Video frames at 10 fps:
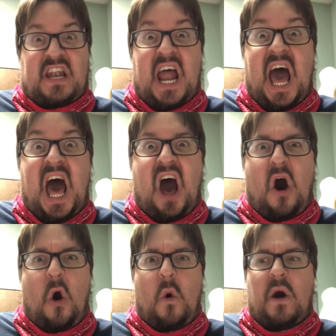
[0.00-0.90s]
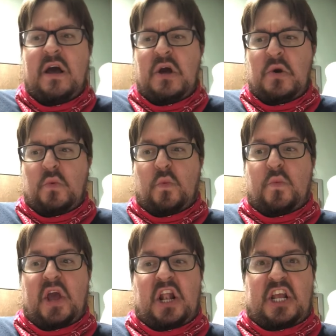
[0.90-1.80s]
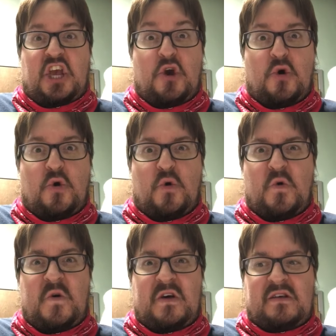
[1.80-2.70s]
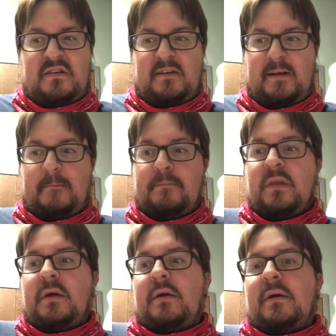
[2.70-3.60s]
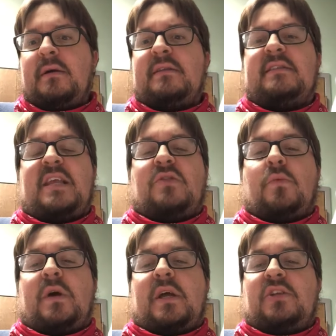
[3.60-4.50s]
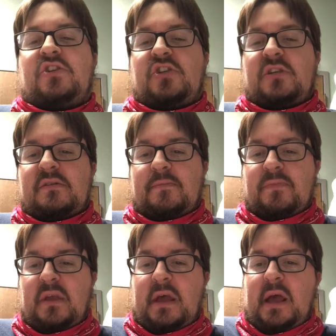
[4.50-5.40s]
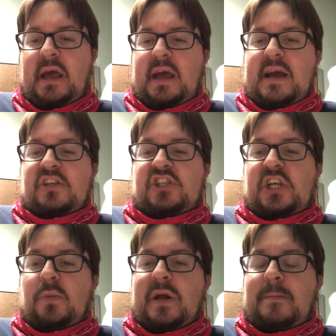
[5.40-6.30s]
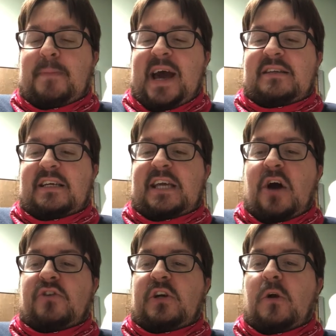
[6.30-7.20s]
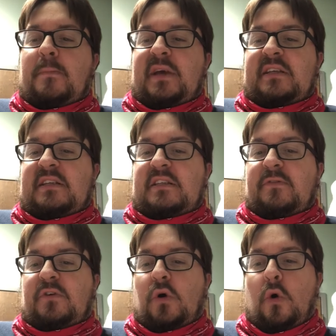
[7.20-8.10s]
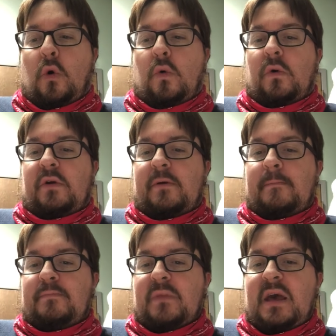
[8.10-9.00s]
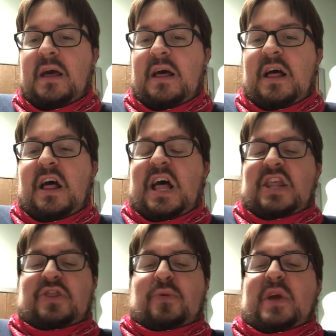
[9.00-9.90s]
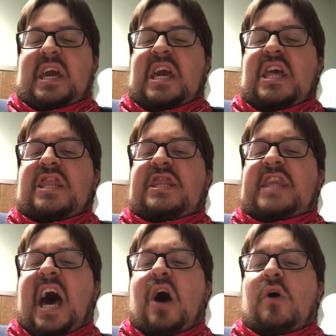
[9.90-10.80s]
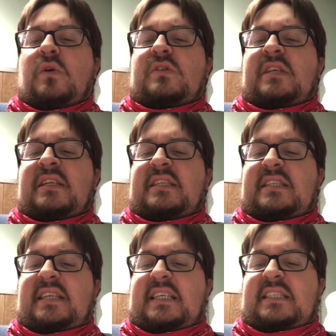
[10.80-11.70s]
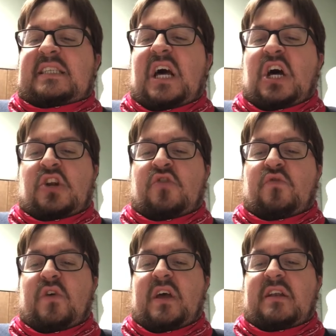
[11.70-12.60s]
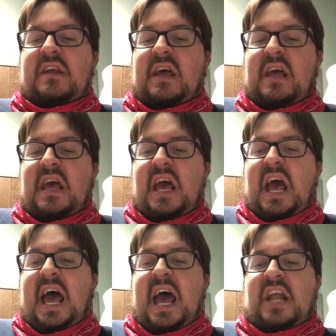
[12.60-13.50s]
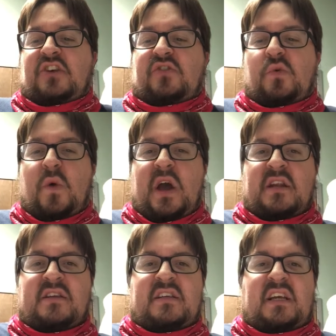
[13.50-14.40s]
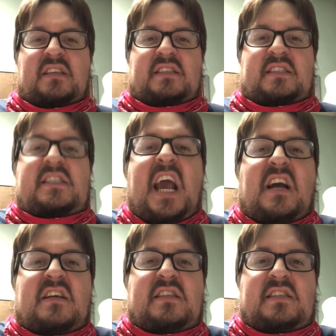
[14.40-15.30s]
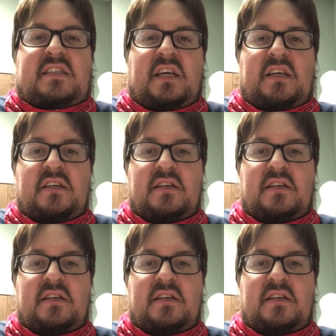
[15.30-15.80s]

now, will you? said the witch. And she went back to counting her pieces of gold. Three thousand six hundred and twenty-six,